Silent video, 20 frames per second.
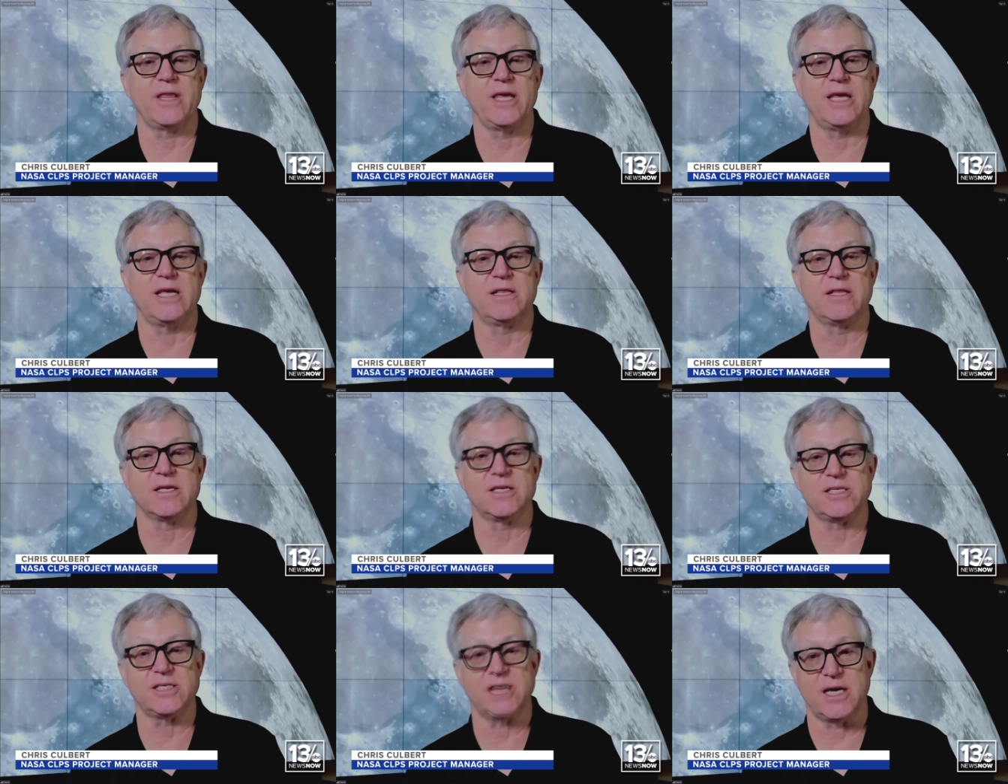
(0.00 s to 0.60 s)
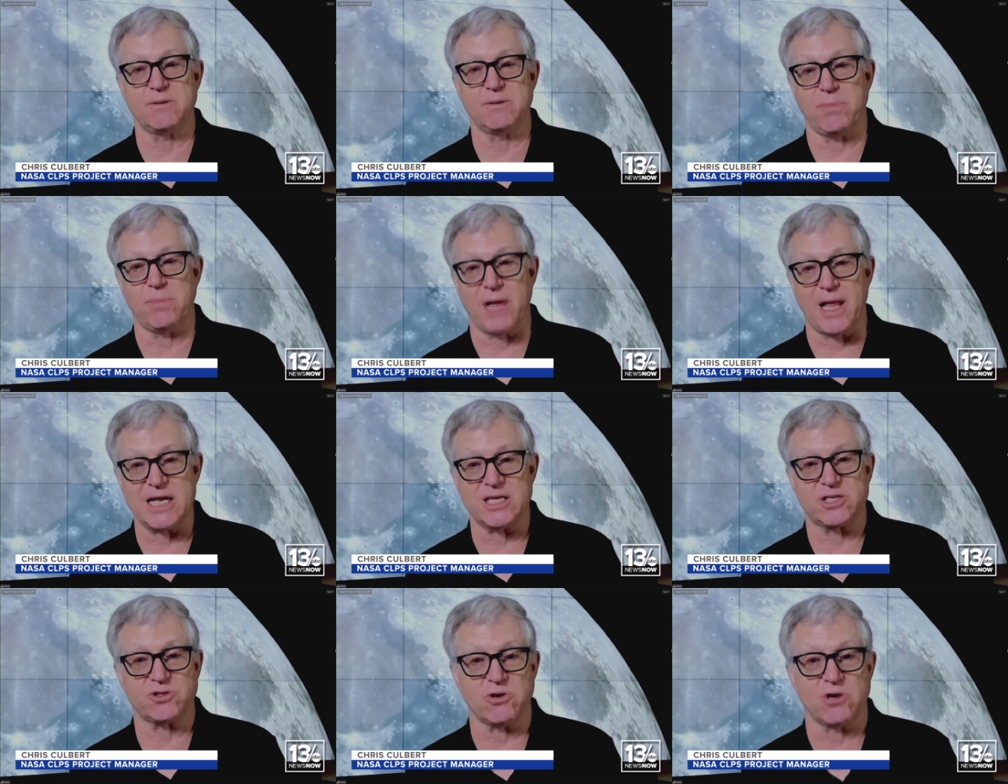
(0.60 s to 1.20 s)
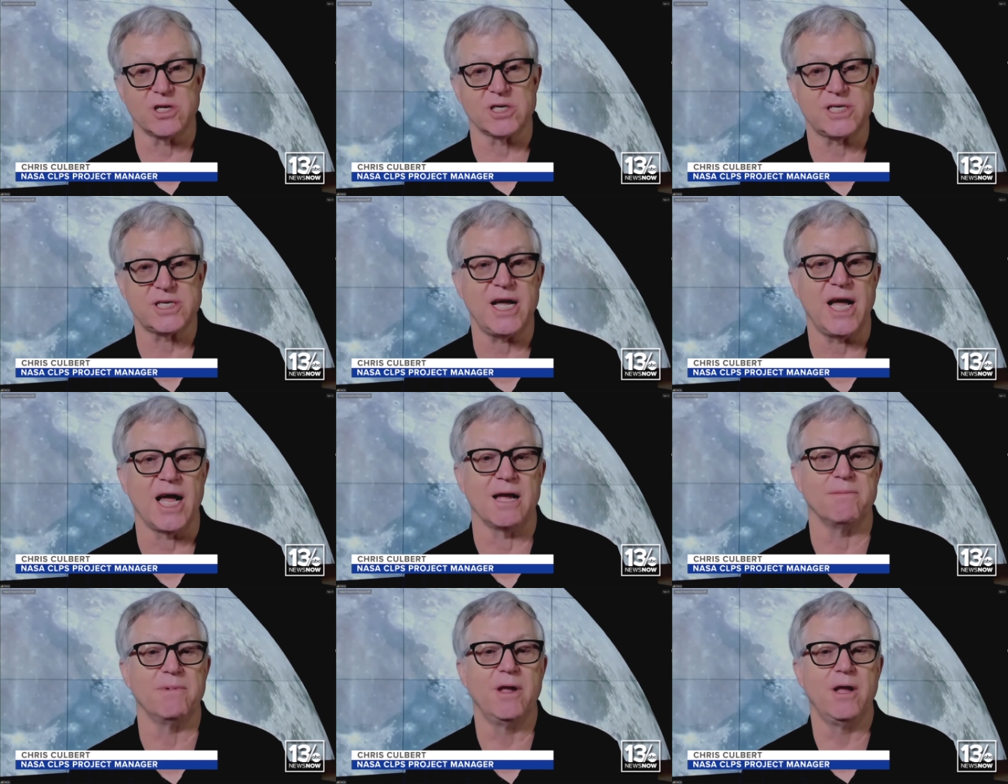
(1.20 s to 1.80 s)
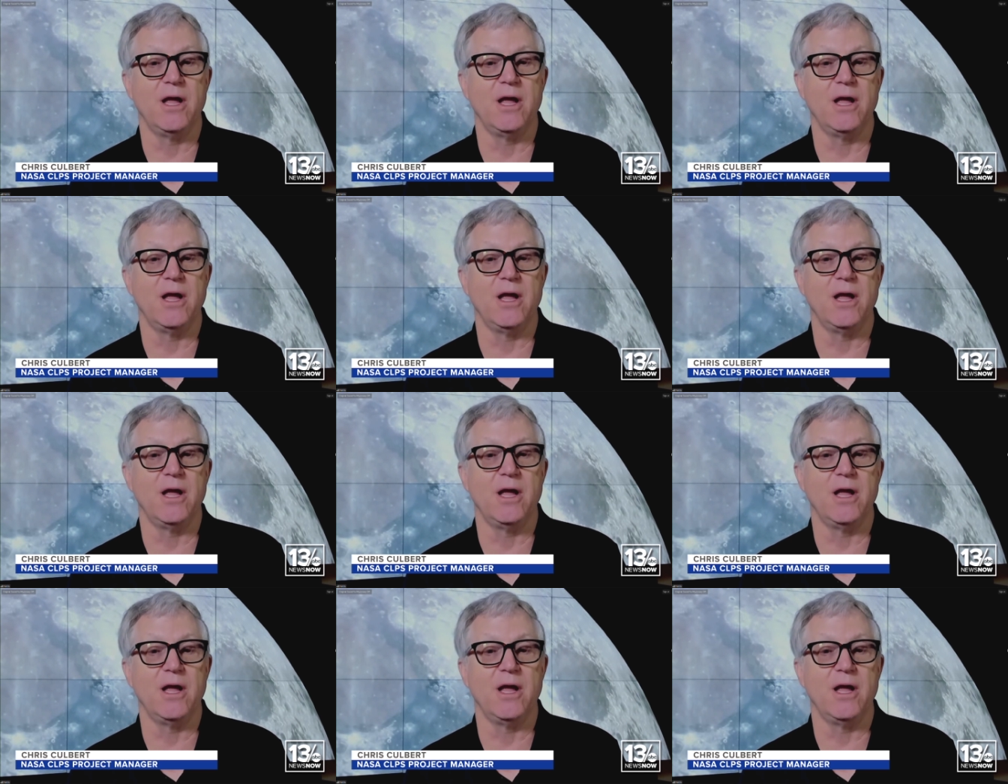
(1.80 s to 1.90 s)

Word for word: the, the sun blasts all the time.